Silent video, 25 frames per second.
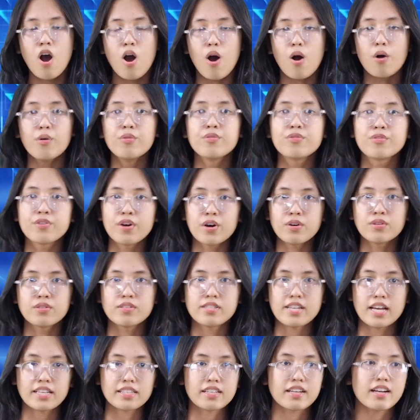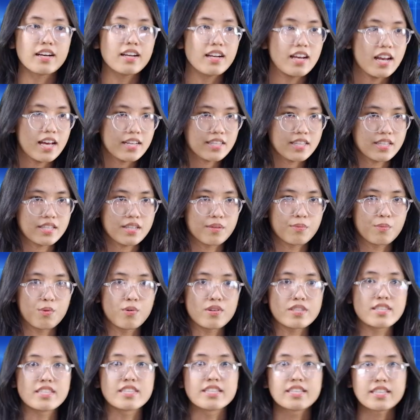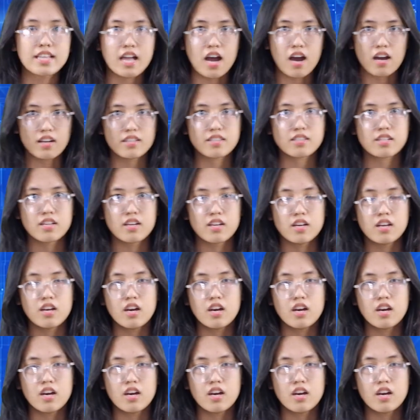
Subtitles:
Although that classism was not